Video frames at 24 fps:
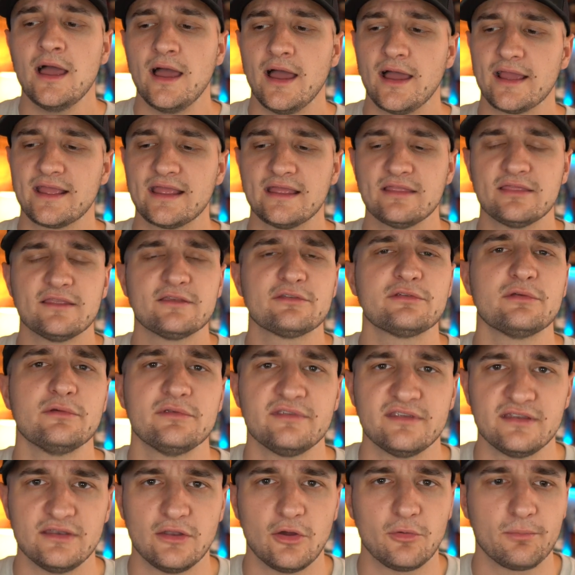Again, this was
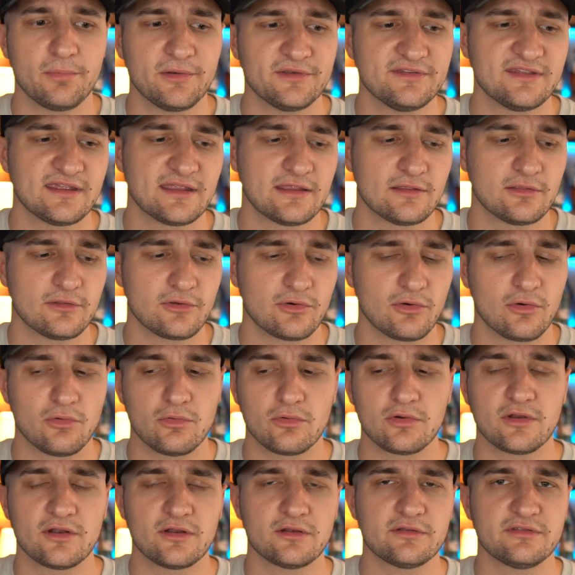in no particular order,